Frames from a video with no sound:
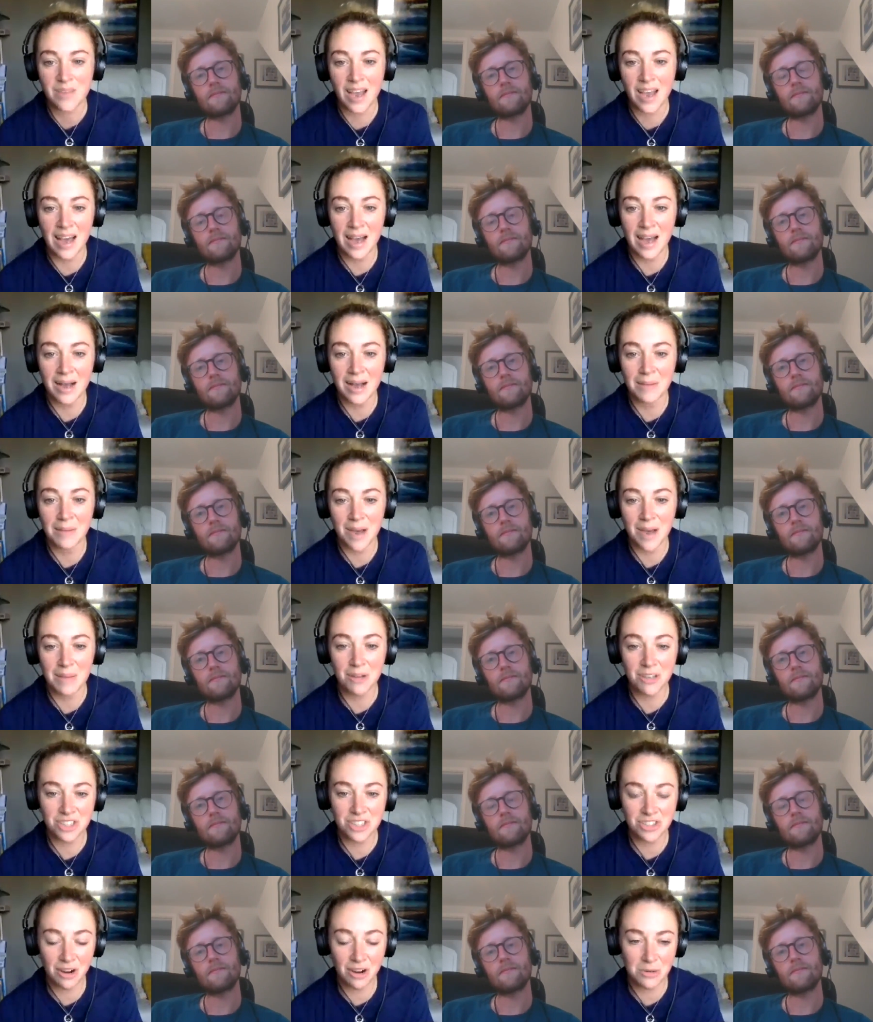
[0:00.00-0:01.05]
Speaker 1: Um, I'm
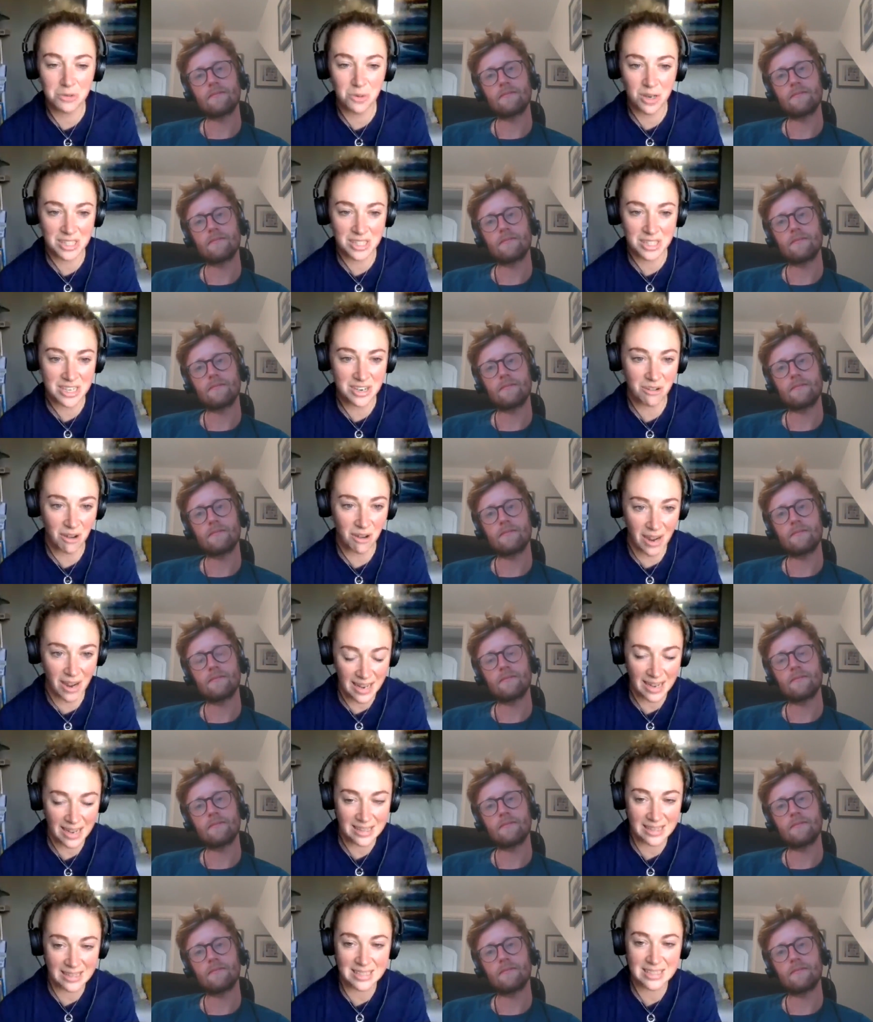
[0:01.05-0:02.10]
not sure I would word it quite
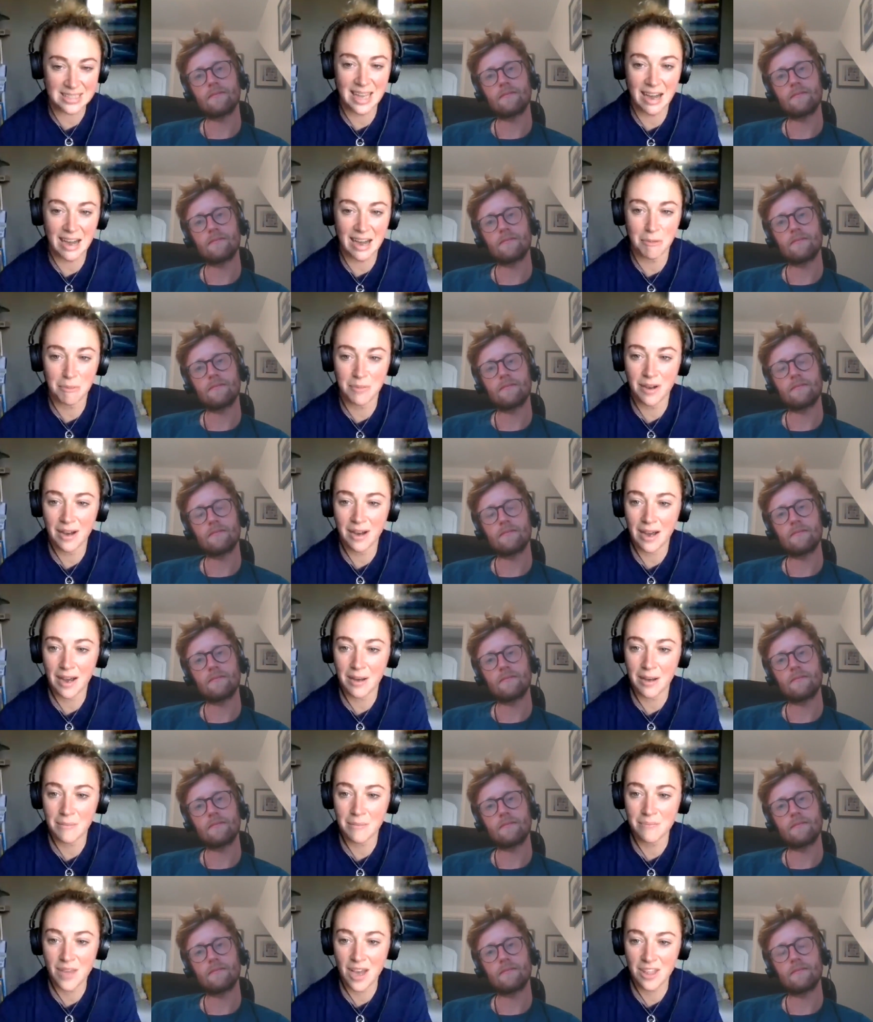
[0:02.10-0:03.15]
like this now, but
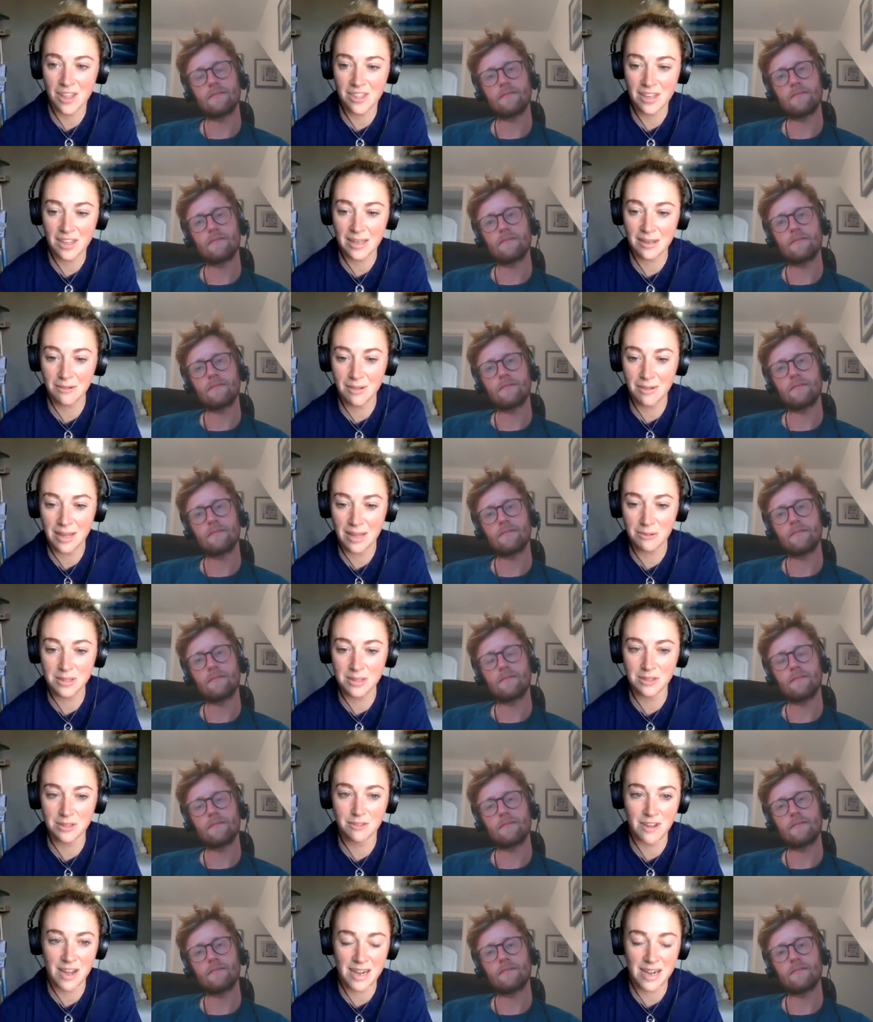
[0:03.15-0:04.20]
um, I think it, it
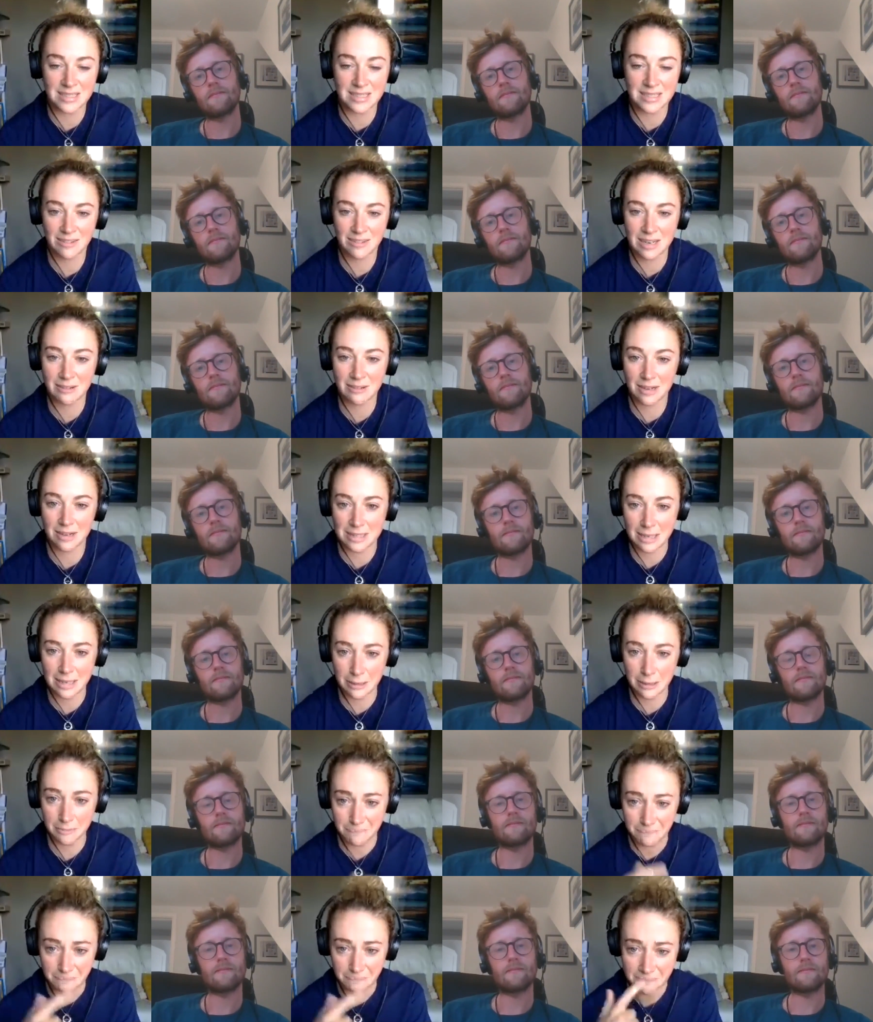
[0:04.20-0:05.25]
was effective anyway.
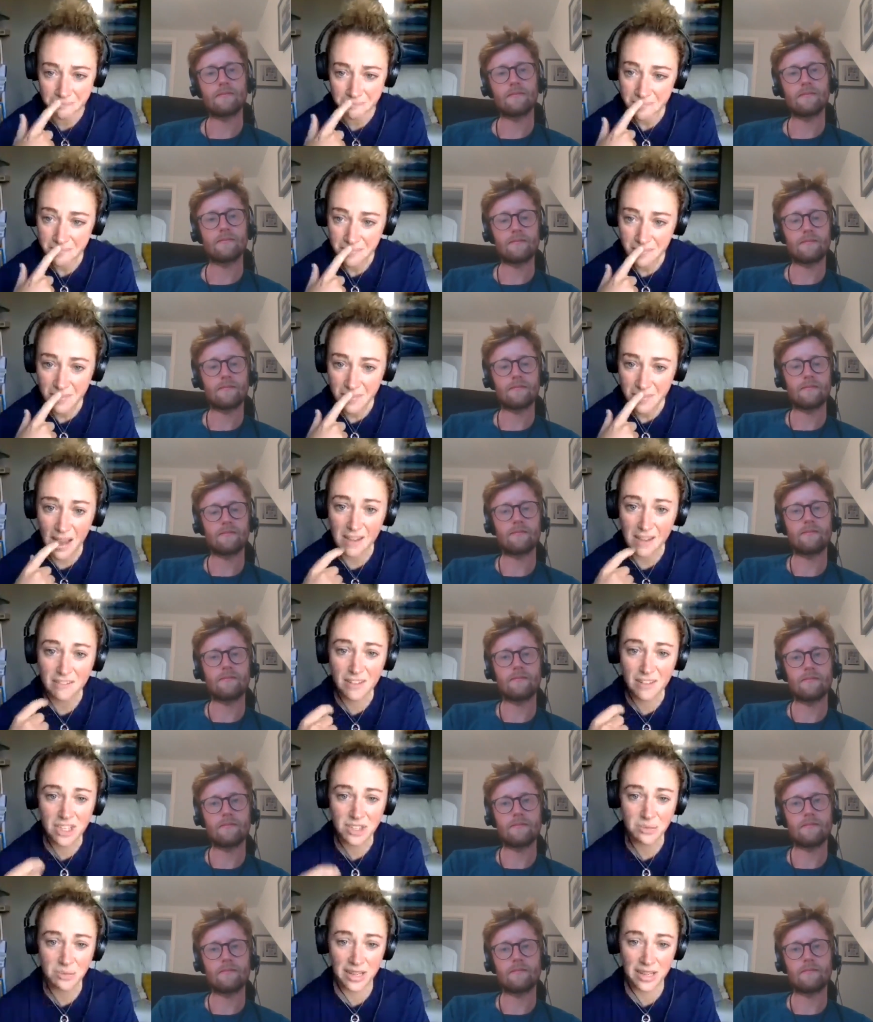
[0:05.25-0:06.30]
So I
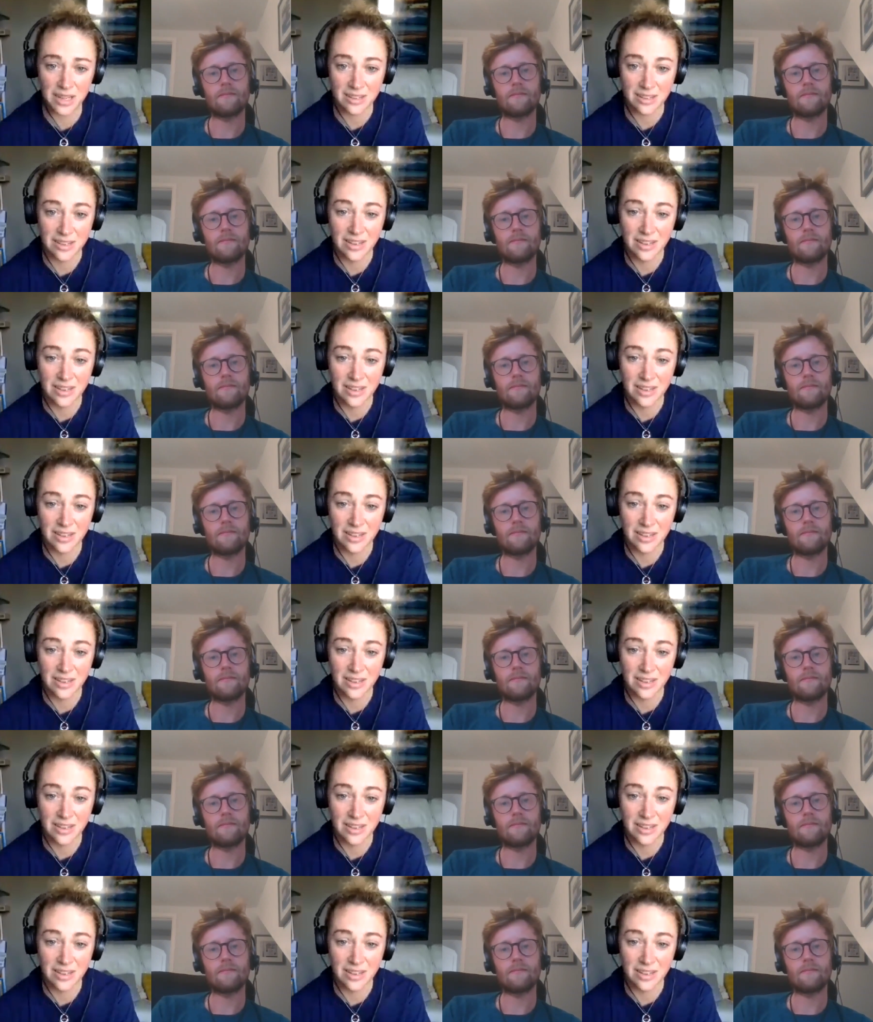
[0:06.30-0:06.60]
finished with